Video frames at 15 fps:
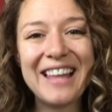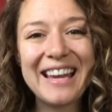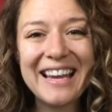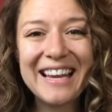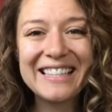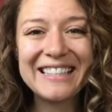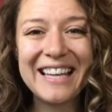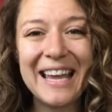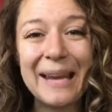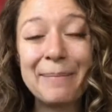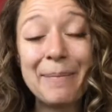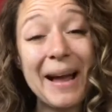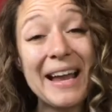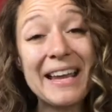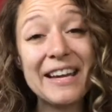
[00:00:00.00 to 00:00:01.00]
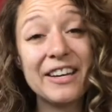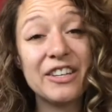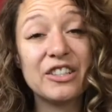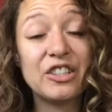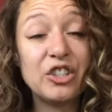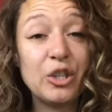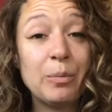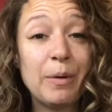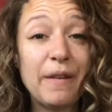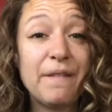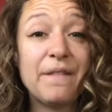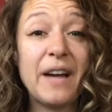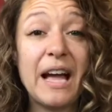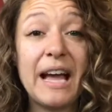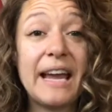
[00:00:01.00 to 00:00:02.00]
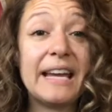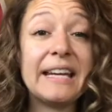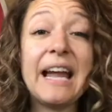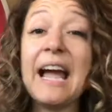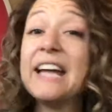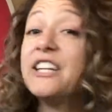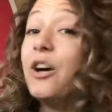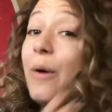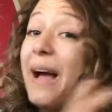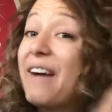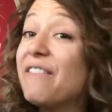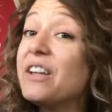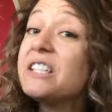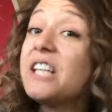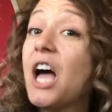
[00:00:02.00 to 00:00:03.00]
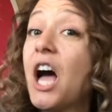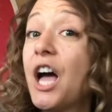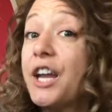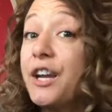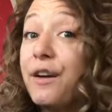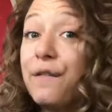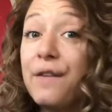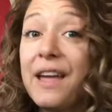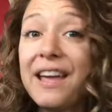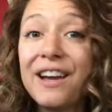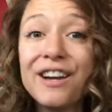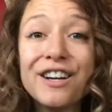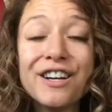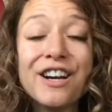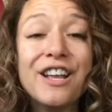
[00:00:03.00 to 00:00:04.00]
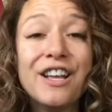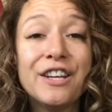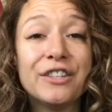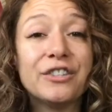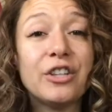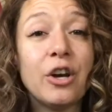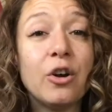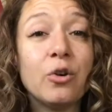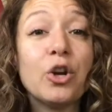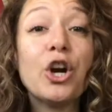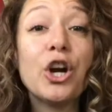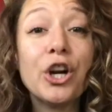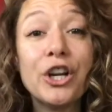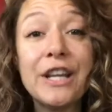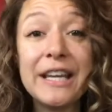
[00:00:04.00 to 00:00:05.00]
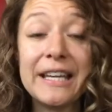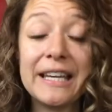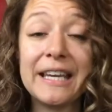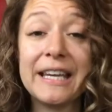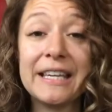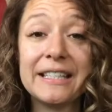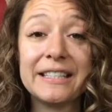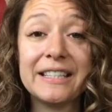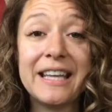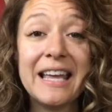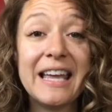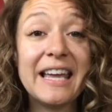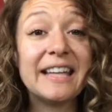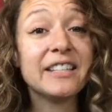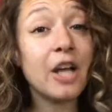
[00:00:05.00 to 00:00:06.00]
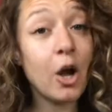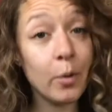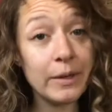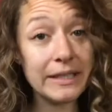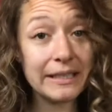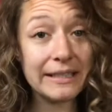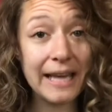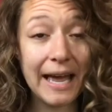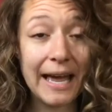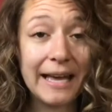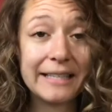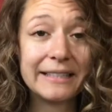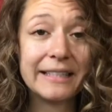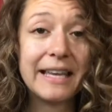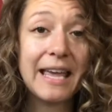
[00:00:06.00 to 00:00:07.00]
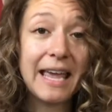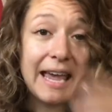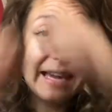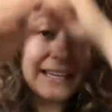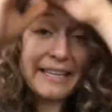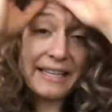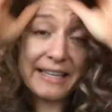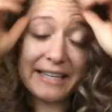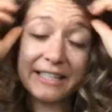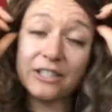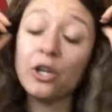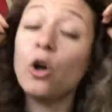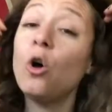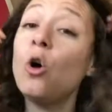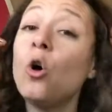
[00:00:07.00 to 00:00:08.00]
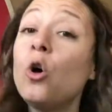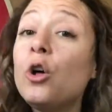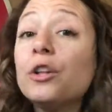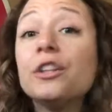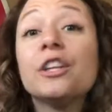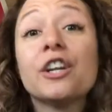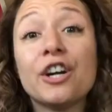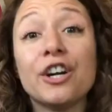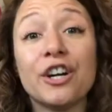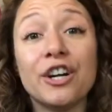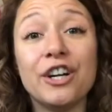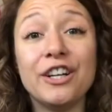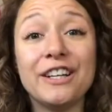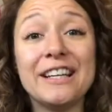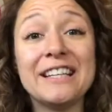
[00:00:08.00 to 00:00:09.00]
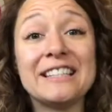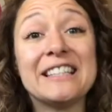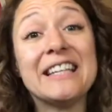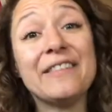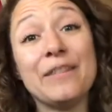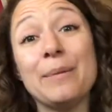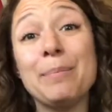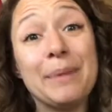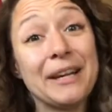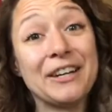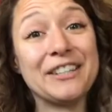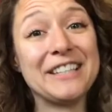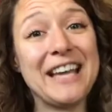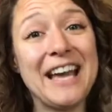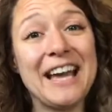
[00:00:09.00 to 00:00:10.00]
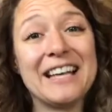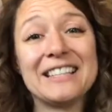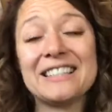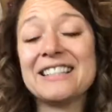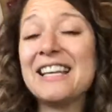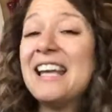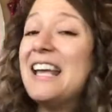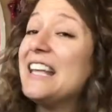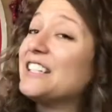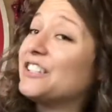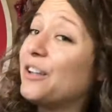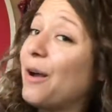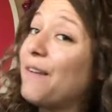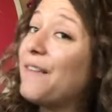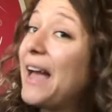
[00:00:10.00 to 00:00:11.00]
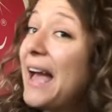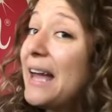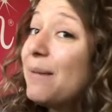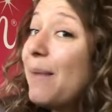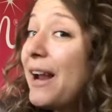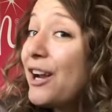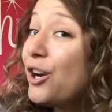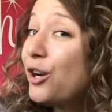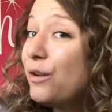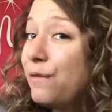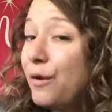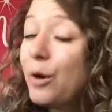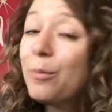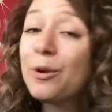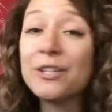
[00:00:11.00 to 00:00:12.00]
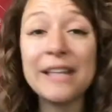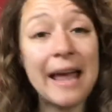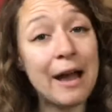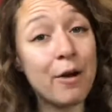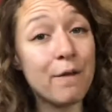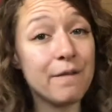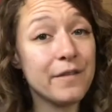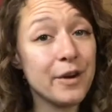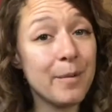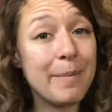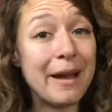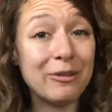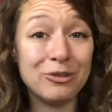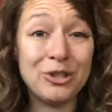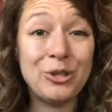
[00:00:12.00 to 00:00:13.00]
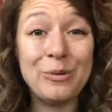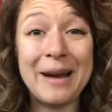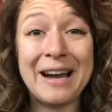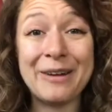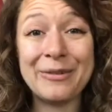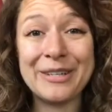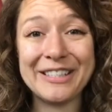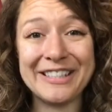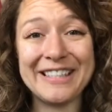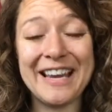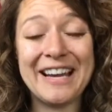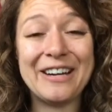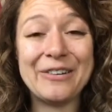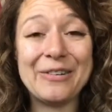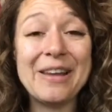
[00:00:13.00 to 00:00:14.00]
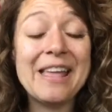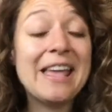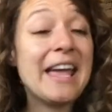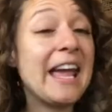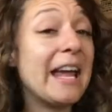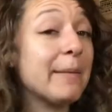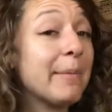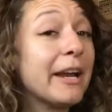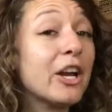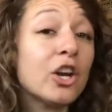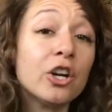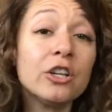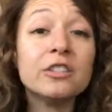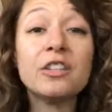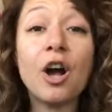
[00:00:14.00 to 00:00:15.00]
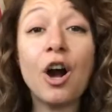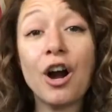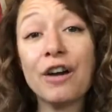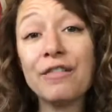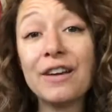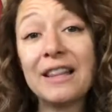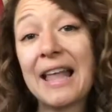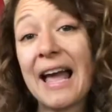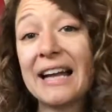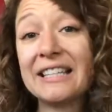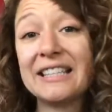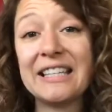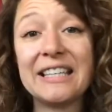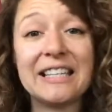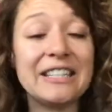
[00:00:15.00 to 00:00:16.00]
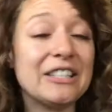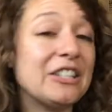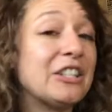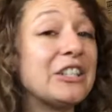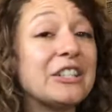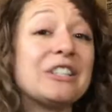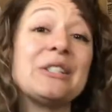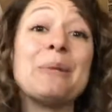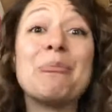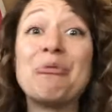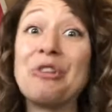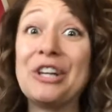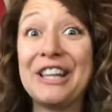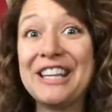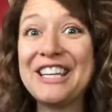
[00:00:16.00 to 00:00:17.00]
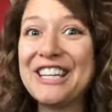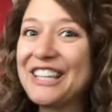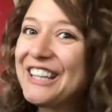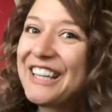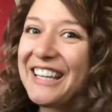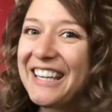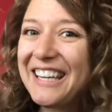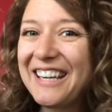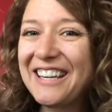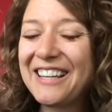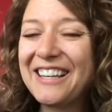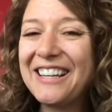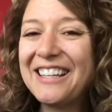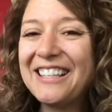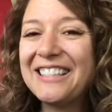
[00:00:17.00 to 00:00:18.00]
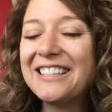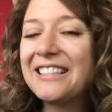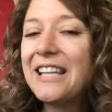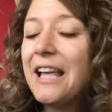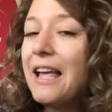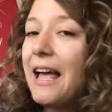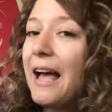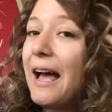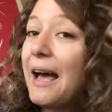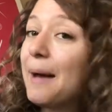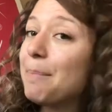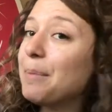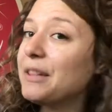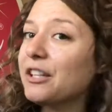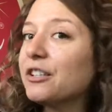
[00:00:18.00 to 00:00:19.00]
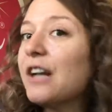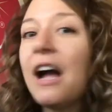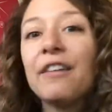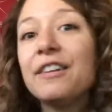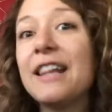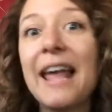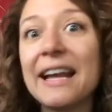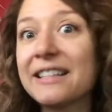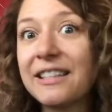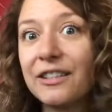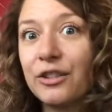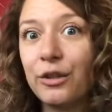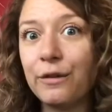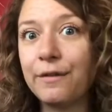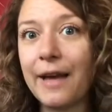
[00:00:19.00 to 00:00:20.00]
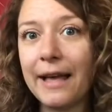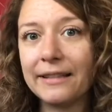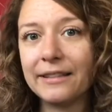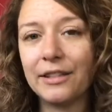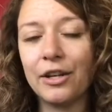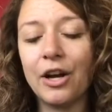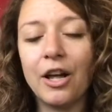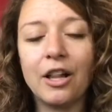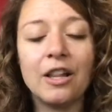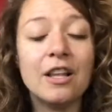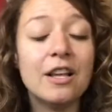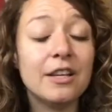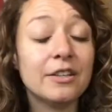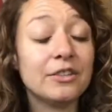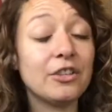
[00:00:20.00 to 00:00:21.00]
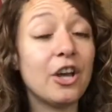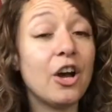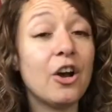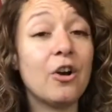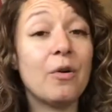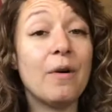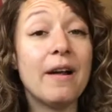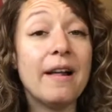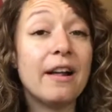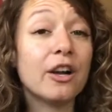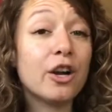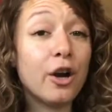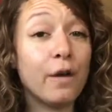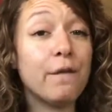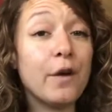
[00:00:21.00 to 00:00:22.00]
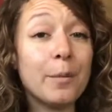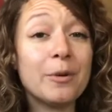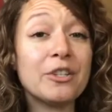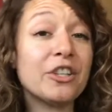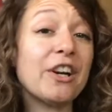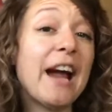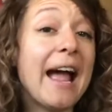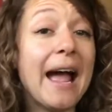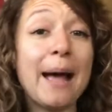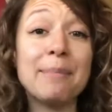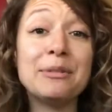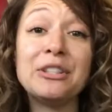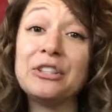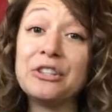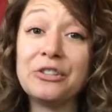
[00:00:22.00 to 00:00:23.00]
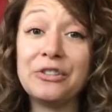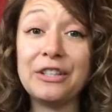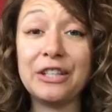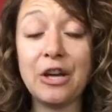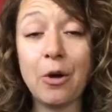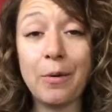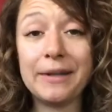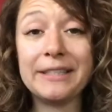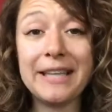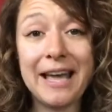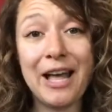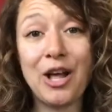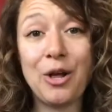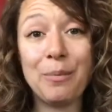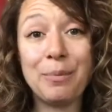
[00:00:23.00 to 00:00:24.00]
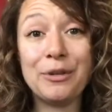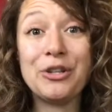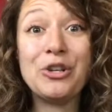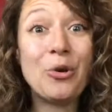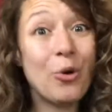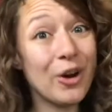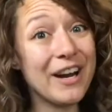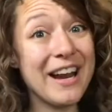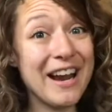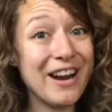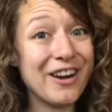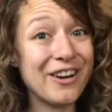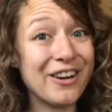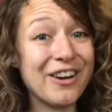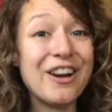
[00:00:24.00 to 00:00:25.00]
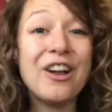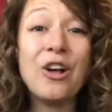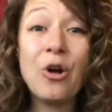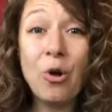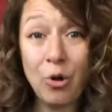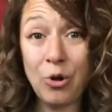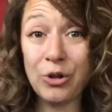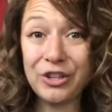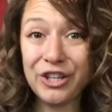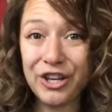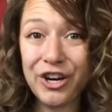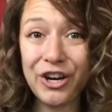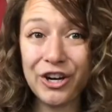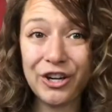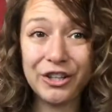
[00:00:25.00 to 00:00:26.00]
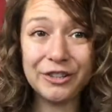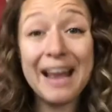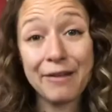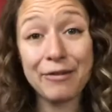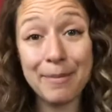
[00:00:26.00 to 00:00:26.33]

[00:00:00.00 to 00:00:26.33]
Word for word: like I said, my hair is super fine. I don't have a ton of hair, so curling it is always a task, and getting it to hold the curl is an even bigger task. So I've had my curl formers out for about two hours now, and my curls are relaxing into some really good looking curls, um, but they're not relaxing too fast at all. So Curl formers are absolutely going to help your hair hold the curl. Now